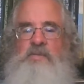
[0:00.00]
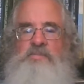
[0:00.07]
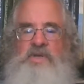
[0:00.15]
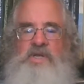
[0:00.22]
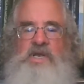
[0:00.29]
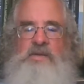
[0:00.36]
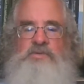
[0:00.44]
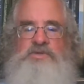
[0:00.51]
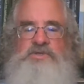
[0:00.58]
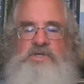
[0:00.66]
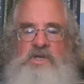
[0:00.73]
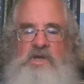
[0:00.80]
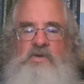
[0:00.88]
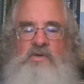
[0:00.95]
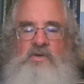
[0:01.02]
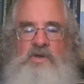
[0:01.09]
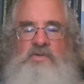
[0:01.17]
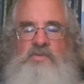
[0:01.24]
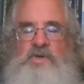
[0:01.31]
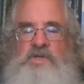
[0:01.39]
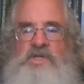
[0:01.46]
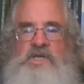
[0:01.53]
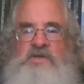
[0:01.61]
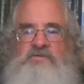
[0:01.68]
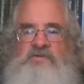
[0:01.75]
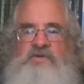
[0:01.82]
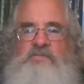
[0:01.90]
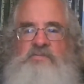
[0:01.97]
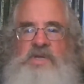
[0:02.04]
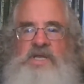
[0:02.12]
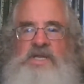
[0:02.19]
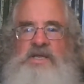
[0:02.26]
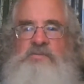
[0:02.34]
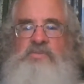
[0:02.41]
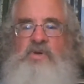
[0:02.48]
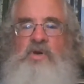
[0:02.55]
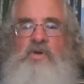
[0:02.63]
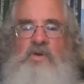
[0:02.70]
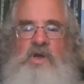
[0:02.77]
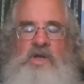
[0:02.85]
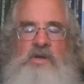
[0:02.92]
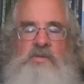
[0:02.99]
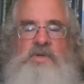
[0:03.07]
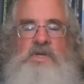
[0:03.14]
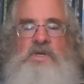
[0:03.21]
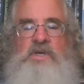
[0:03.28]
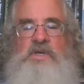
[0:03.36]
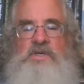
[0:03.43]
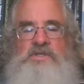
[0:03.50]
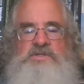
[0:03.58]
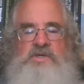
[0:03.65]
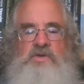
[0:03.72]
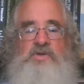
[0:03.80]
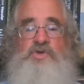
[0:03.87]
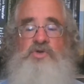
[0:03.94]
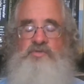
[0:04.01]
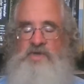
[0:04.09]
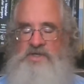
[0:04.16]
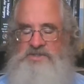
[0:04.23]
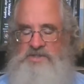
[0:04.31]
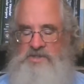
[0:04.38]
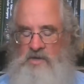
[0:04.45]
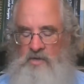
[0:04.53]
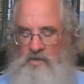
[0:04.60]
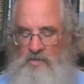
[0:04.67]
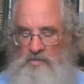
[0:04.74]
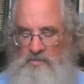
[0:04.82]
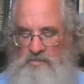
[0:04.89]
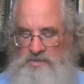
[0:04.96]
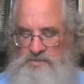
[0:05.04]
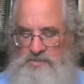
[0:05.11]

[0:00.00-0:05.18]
up being able to lower it with the Get Fit and Be Lean program. So the 2 veggie goal, which